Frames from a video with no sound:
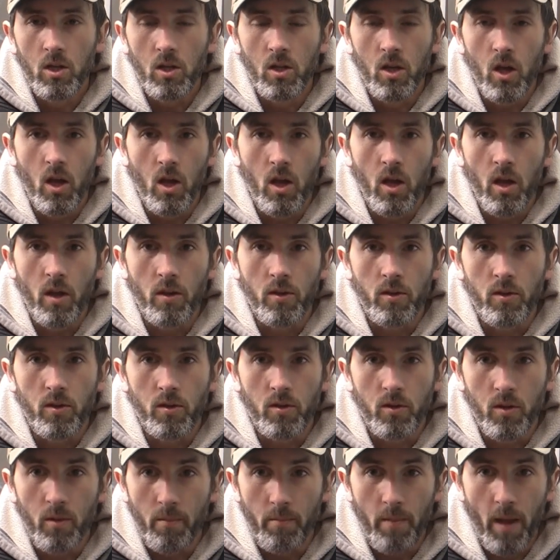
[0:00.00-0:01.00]
The
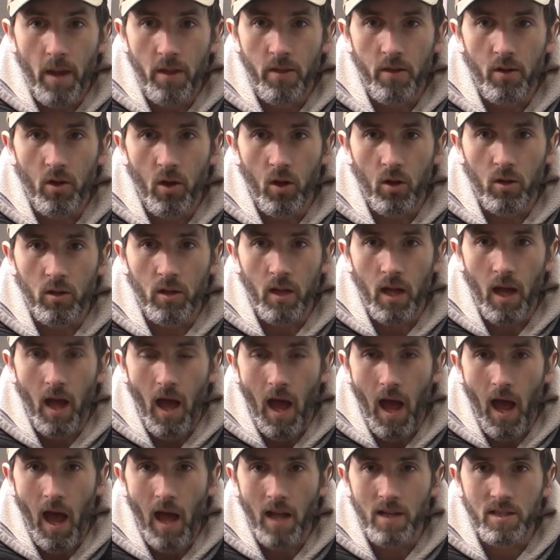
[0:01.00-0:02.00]
methanol
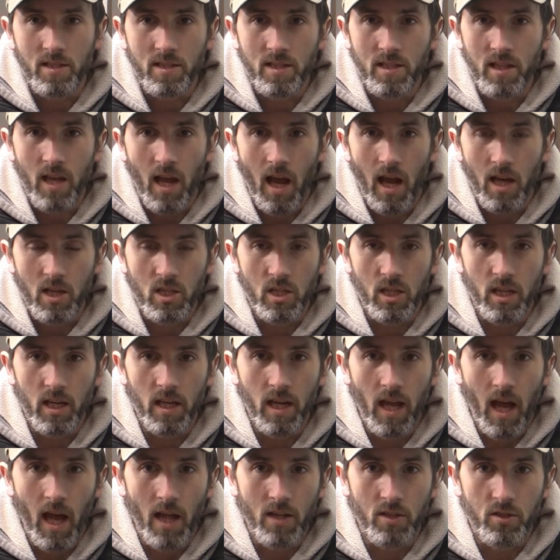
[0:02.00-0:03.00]

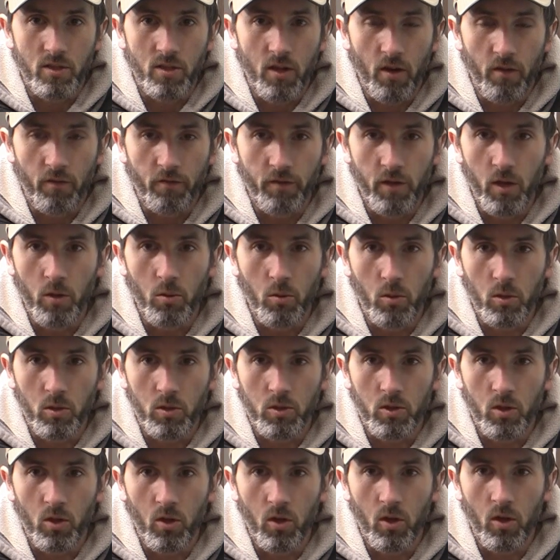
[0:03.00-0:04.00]
actually adds a fuel,
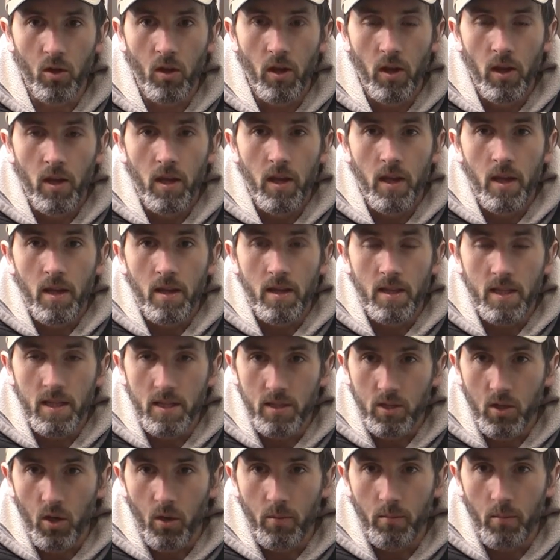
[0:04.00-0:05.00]
so
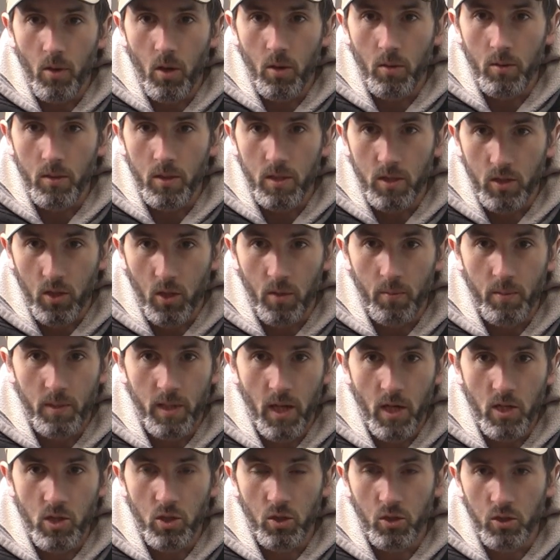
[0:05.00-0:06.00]
it's got the
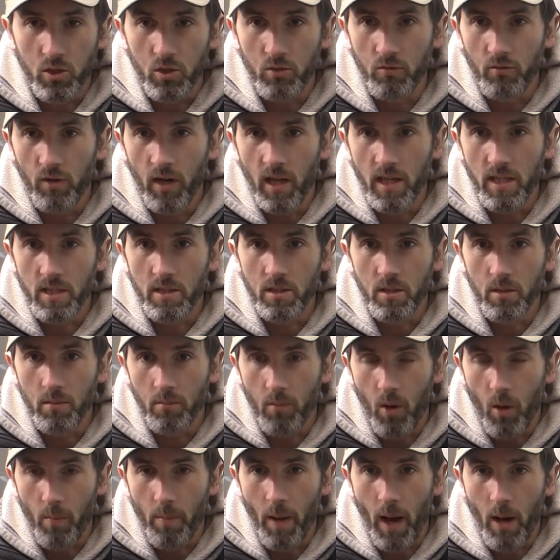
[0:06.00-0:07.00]
potential to release
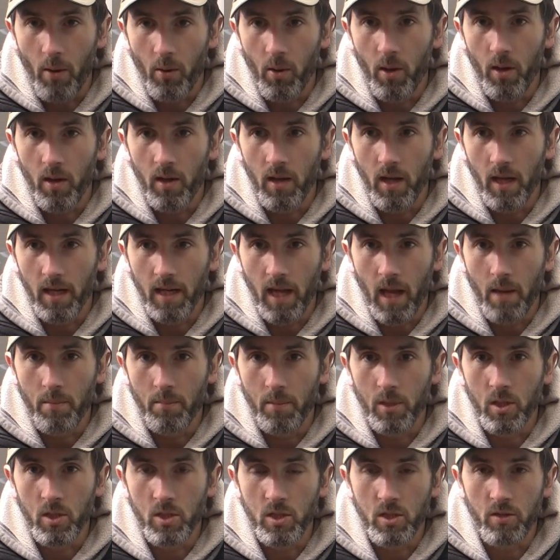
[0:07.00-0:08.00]
more power again,
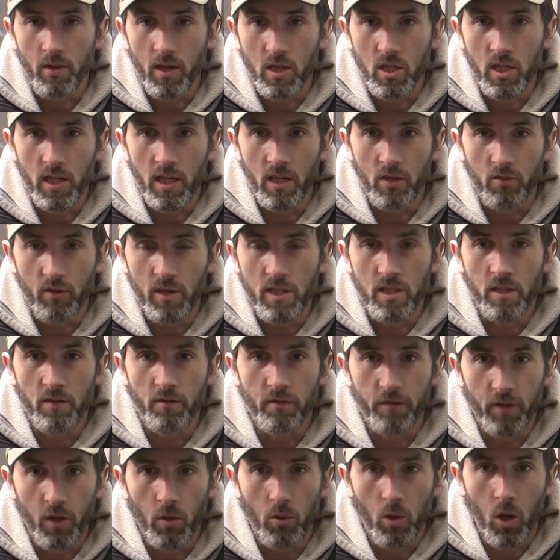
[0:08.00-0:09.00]
because you're actually increasing
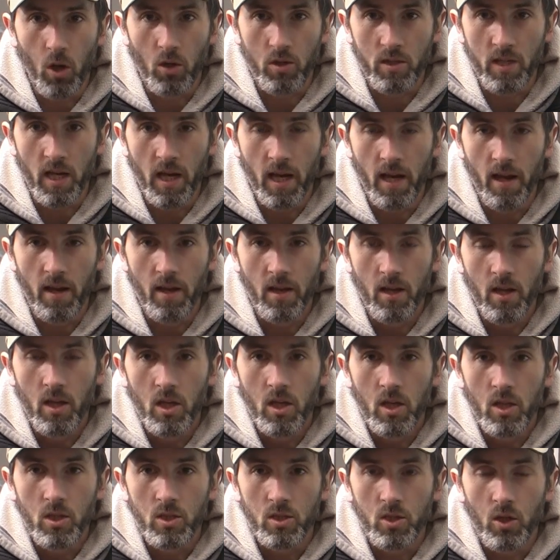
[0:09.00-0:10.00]
fuel octane.
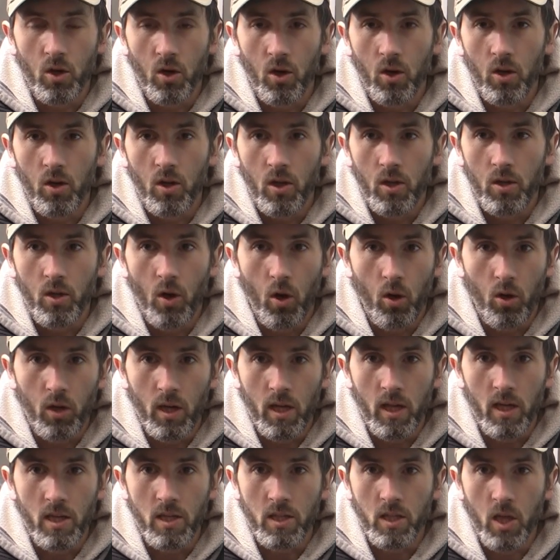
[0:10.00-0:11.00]
So not
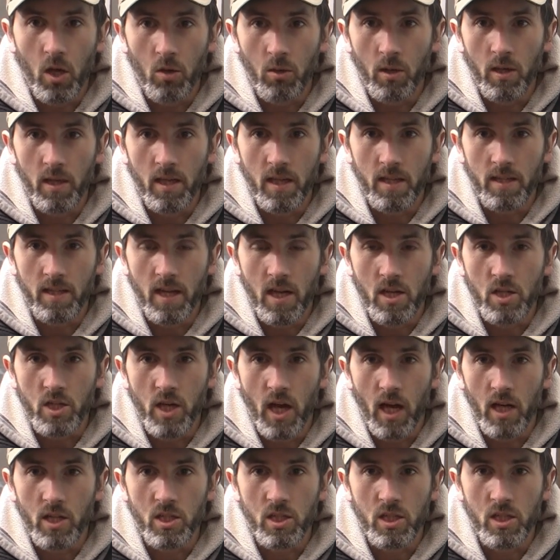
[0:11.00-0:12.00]
only are you cooling the intake
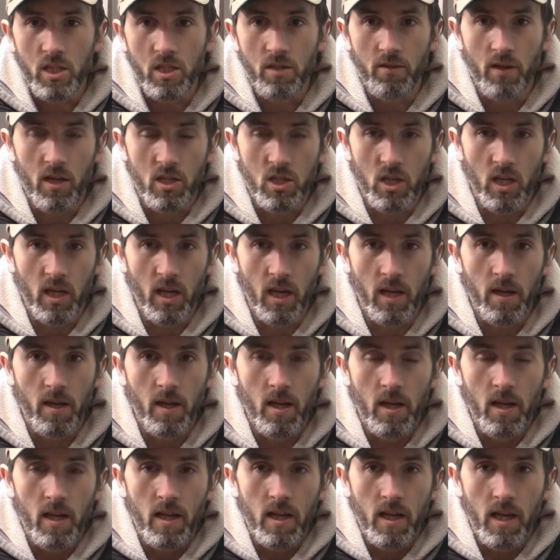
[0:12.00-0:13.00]
charge, you're actually
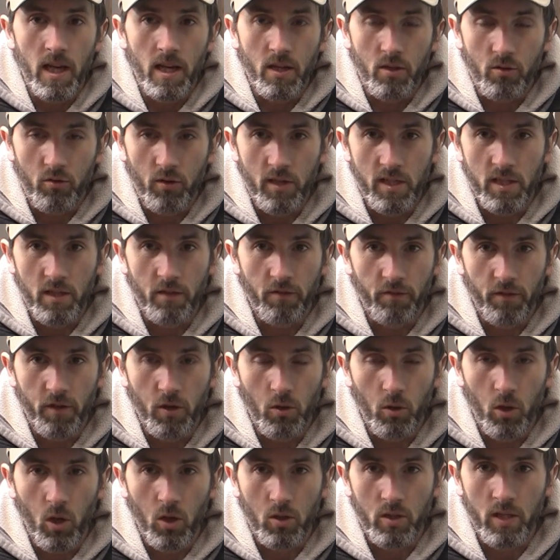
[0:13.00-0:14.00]
increasing
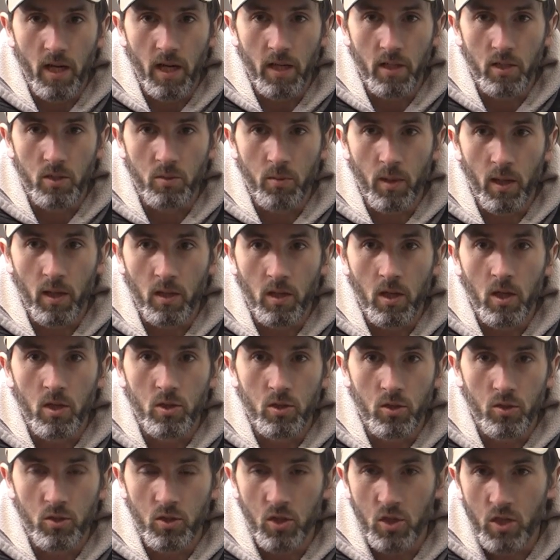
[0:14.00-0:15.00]
fuel octane as well,
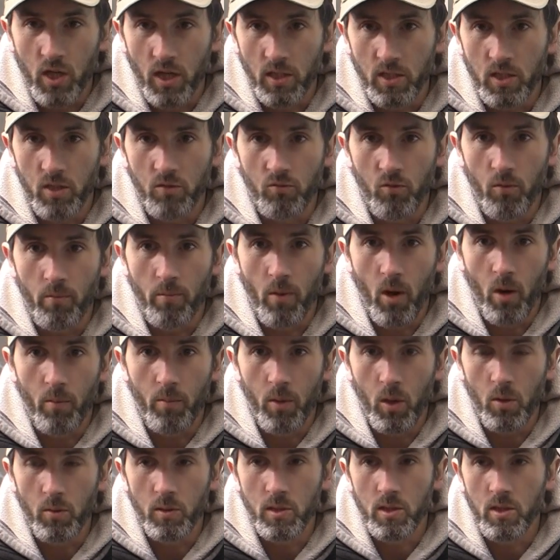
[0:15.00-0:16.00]
so there's a chance to run more
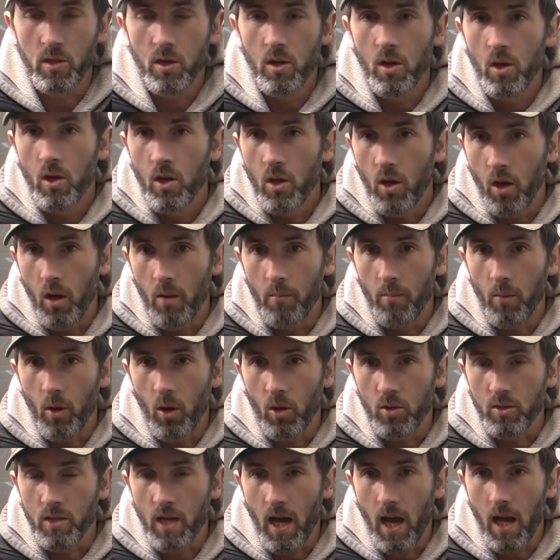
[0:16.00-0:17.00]
boost and
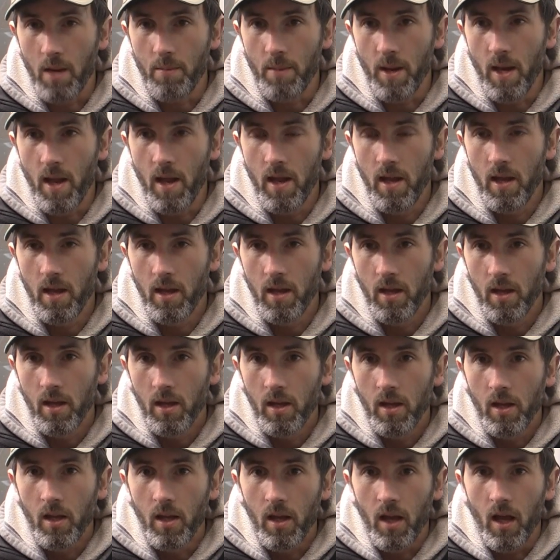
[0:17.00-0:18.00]
more timing.
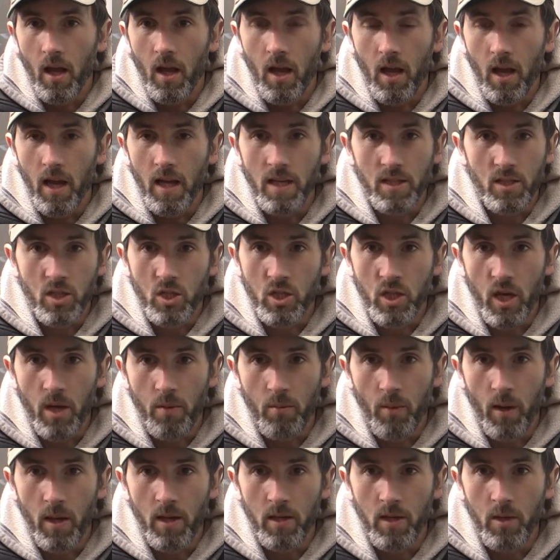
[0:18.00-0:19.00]
It's a
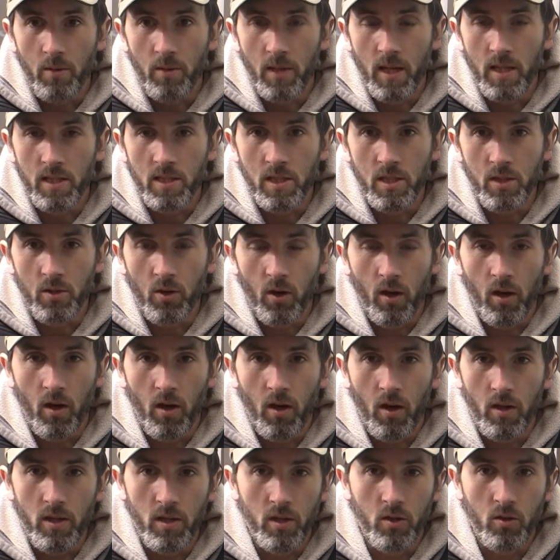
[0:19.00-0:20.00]
cheap way of doing this. You
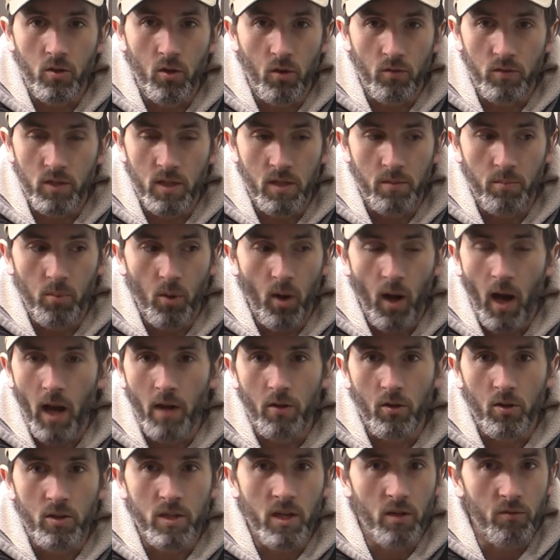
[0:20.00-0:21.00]
could obviously put
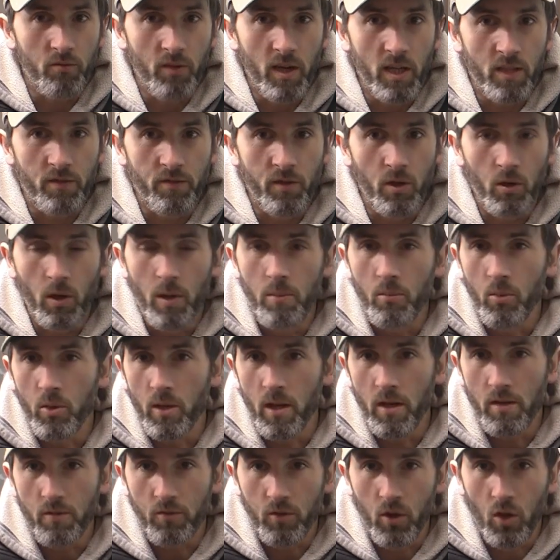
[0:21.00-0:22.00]
higher octane race fuel in, but
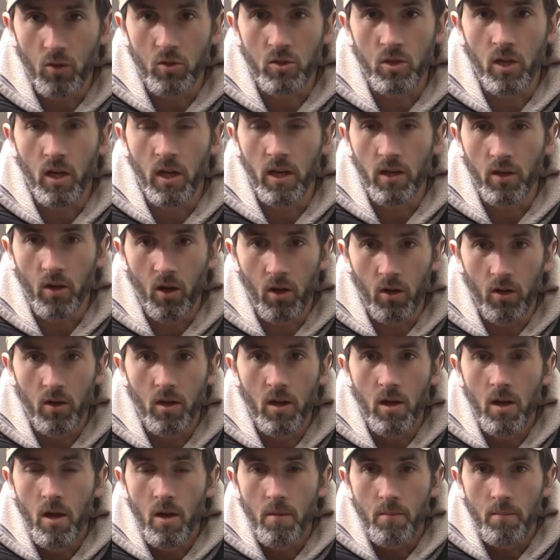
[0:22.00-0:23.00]
then you've constantly got
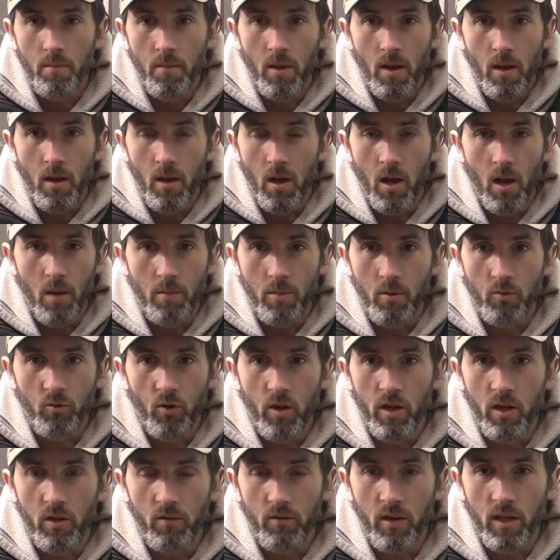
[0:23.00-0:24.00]
to be
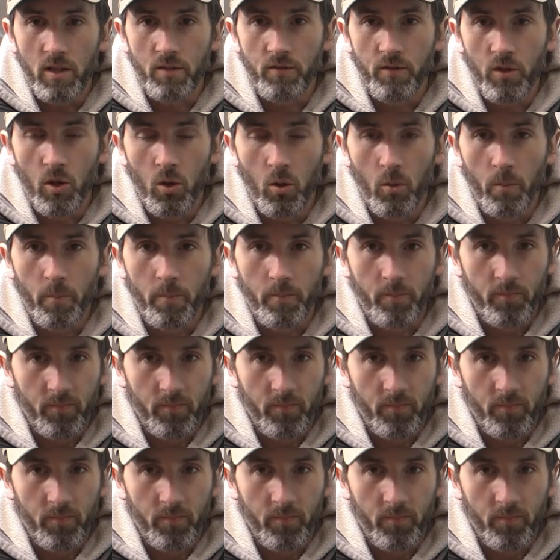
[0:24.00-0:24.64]
running the race fuel,